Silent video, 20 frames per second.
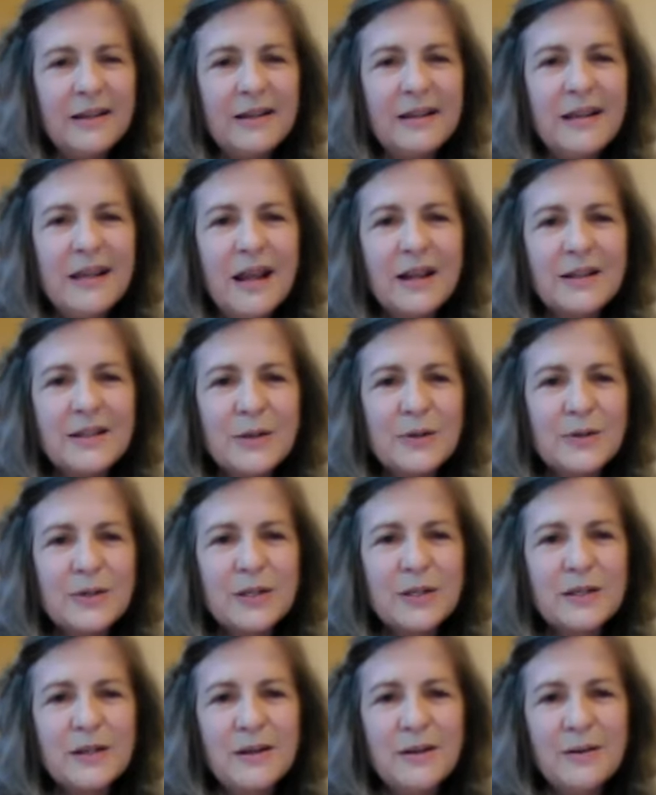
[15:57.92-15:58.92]
the
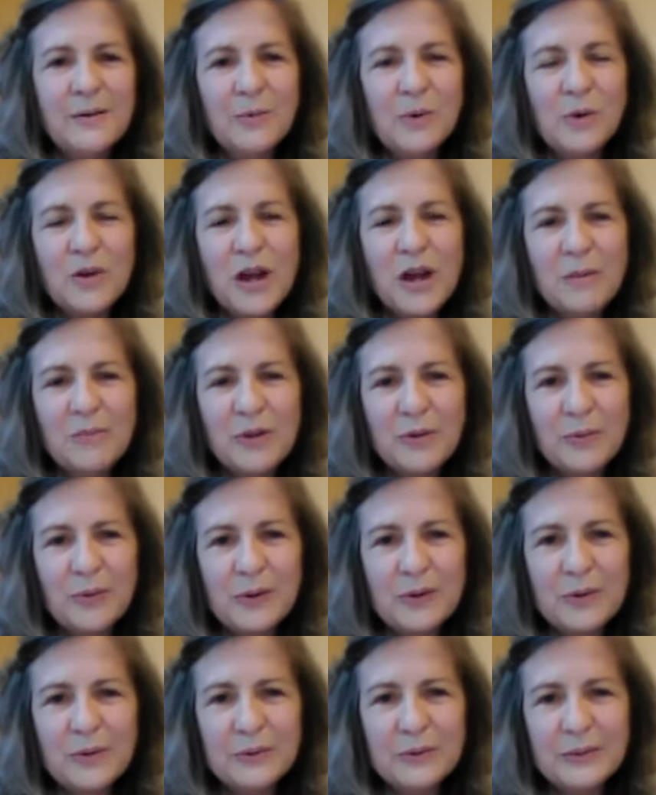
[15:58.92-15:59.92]
answers will come
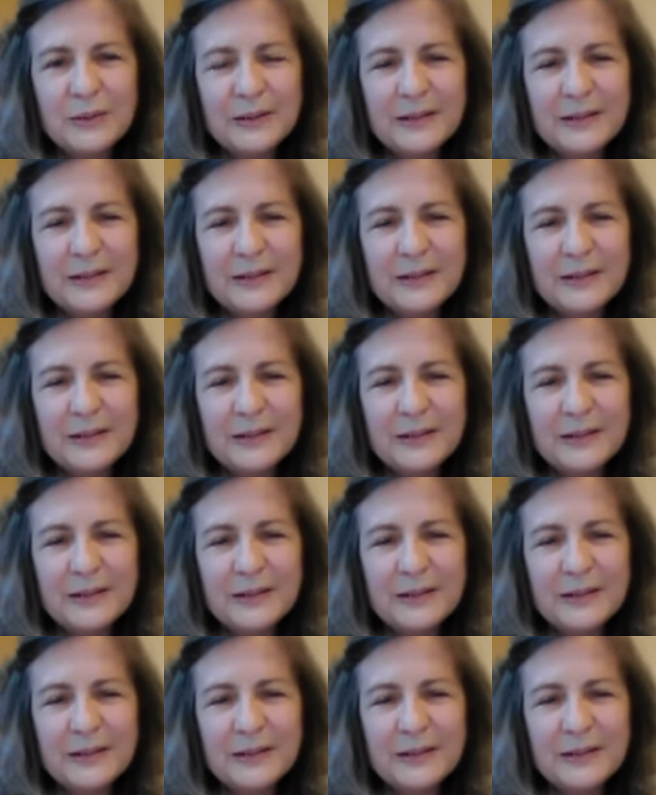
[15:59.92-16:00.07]
through.